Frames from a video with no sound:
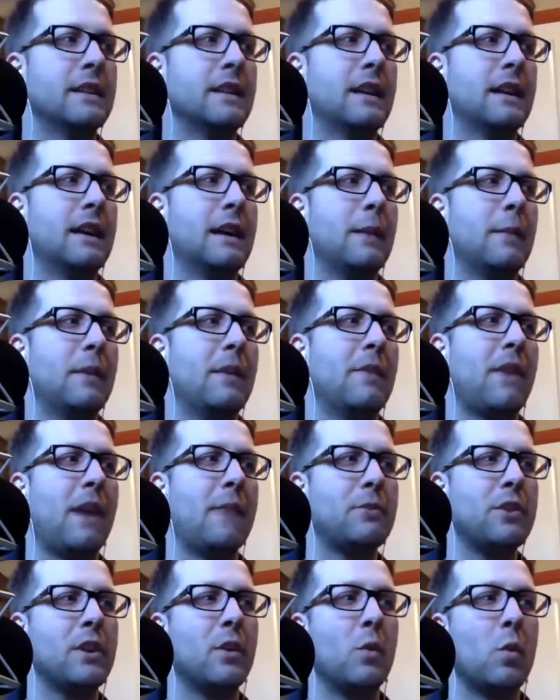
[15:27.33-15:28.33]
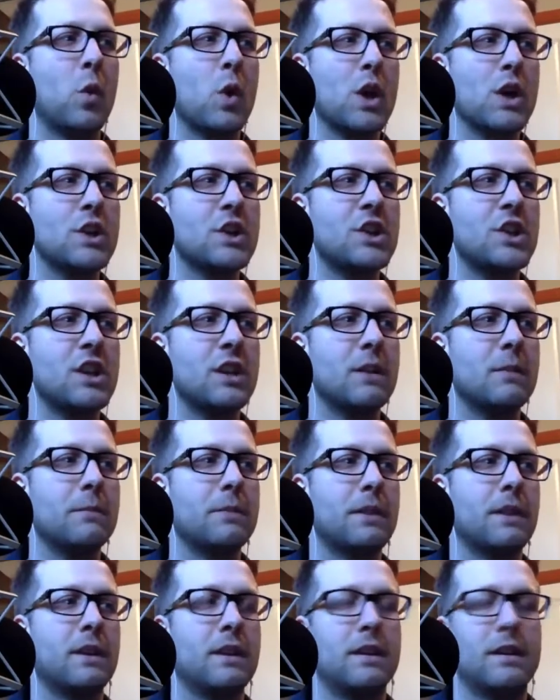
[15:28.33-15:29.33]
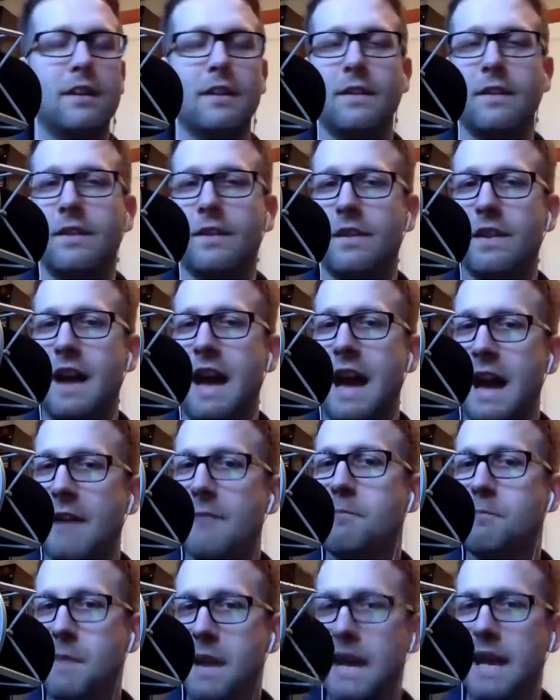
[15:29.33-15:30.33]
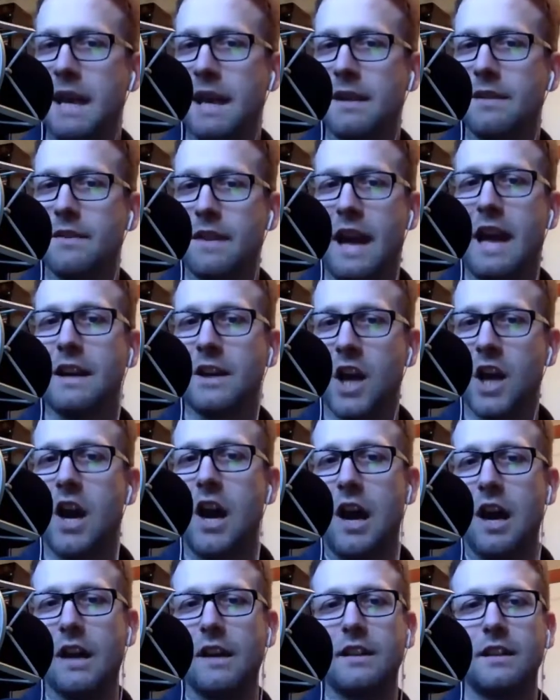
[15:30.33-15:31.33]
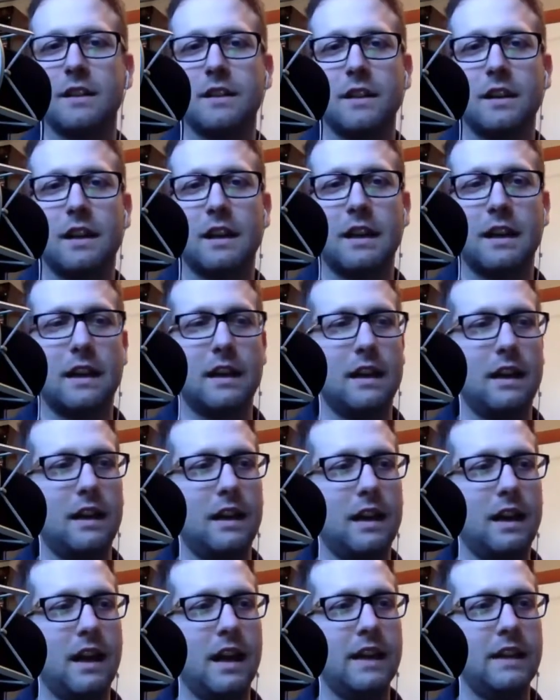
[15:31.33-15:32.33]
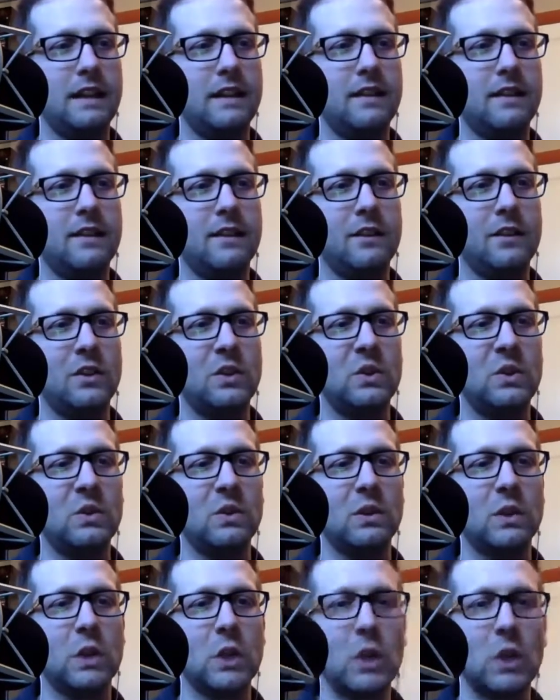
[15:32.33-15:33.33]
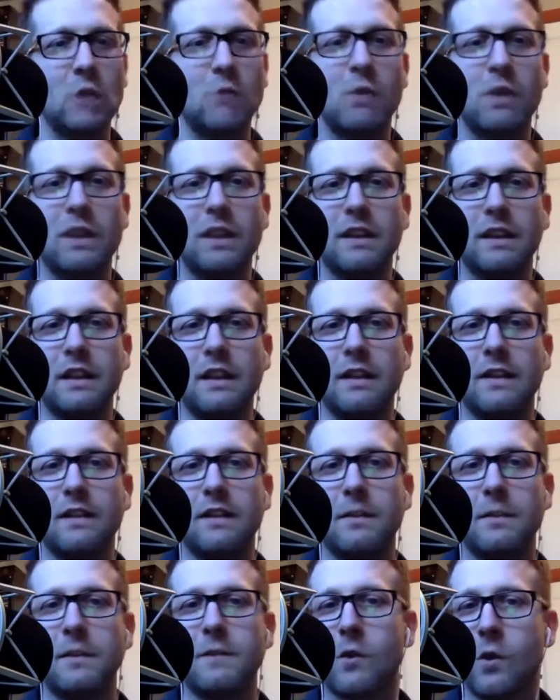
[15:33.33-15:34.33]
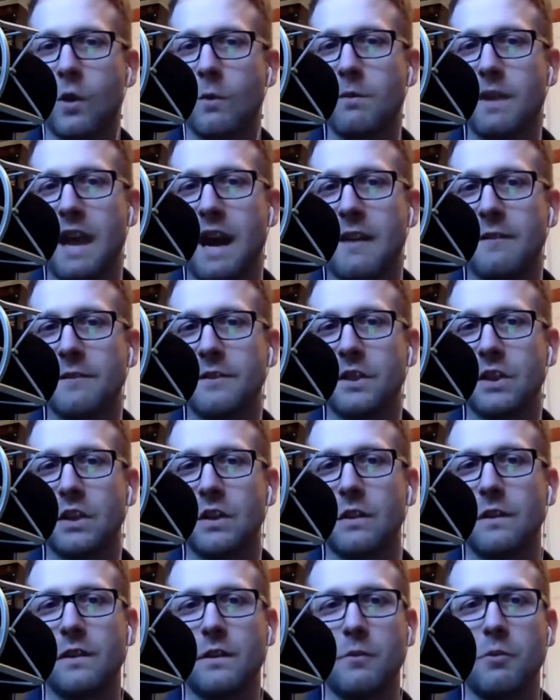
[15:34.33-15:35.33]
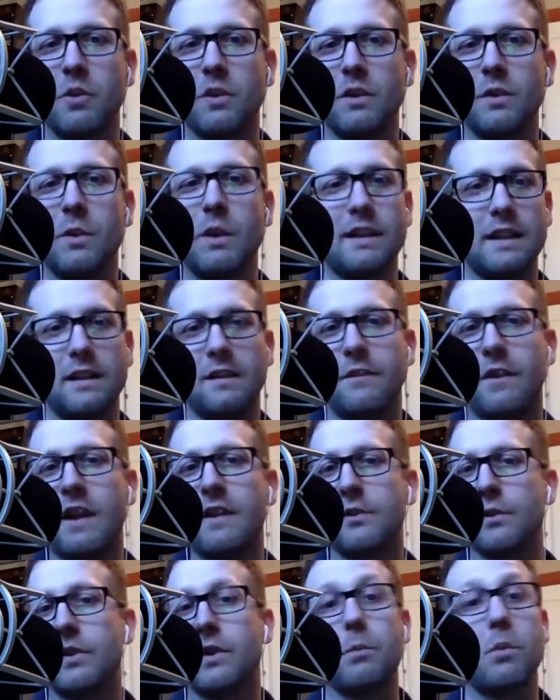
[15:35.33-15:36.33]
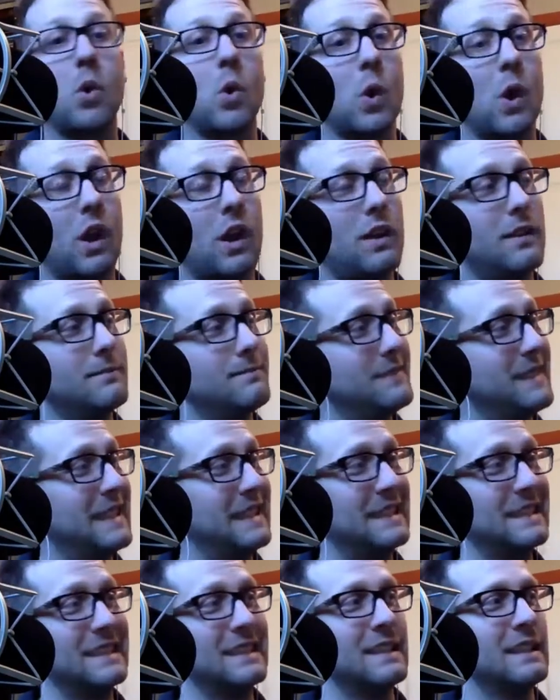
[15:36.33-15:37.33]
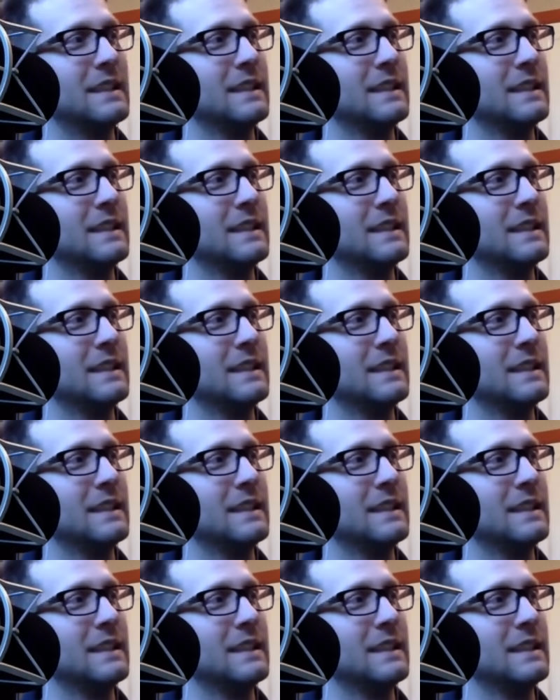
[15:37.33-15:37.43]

um, if I'm going to worship that man, that God, uh, I need to learn what it is to be formed after someone who identifies with the poor. And